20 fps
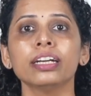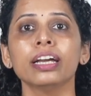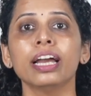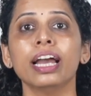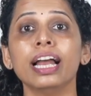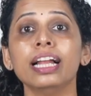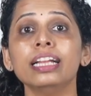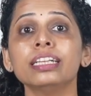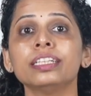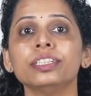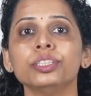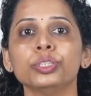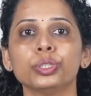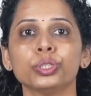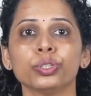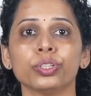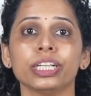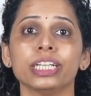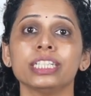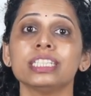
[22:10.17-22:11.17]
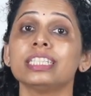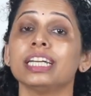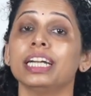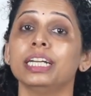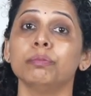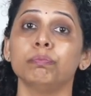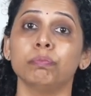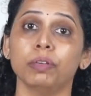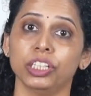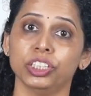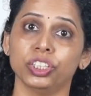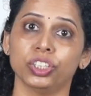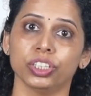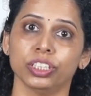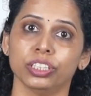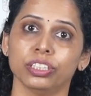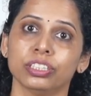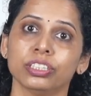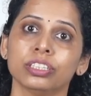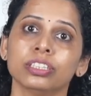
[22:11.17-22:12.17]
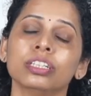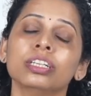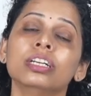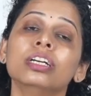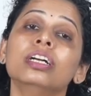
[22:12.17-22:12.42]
health insurance and pensions